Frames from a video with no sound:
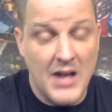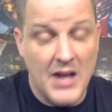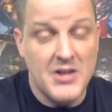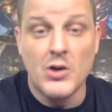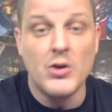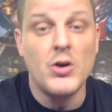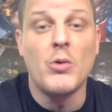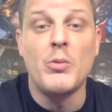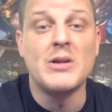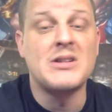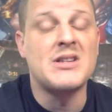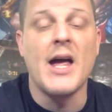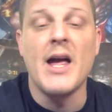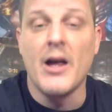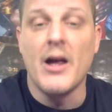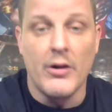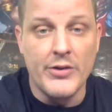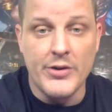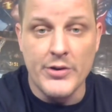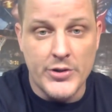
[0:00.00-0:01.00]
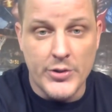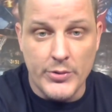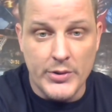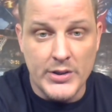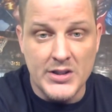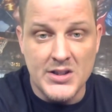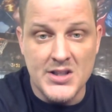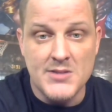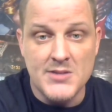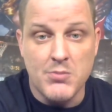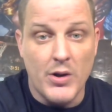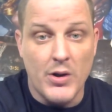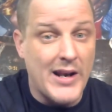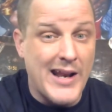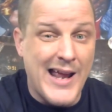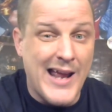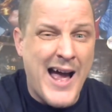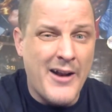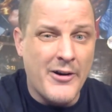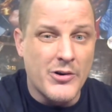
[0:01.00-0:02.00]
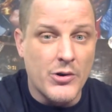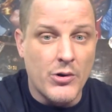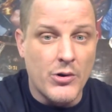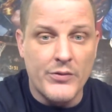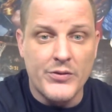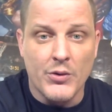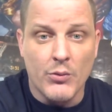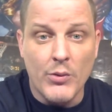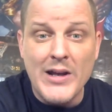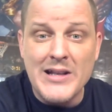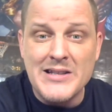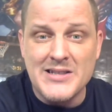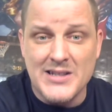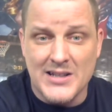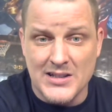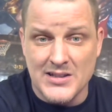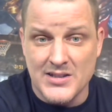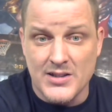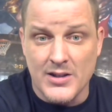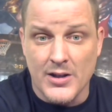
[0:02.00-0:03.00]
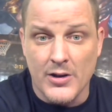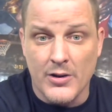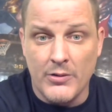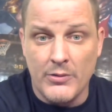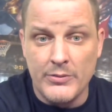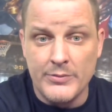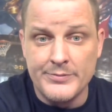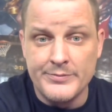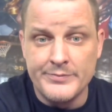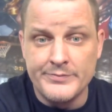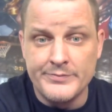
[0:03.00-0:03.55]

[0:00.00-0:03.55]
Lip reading: I don't know what the hell they're doing at this point, and I don't know if the Redskins know.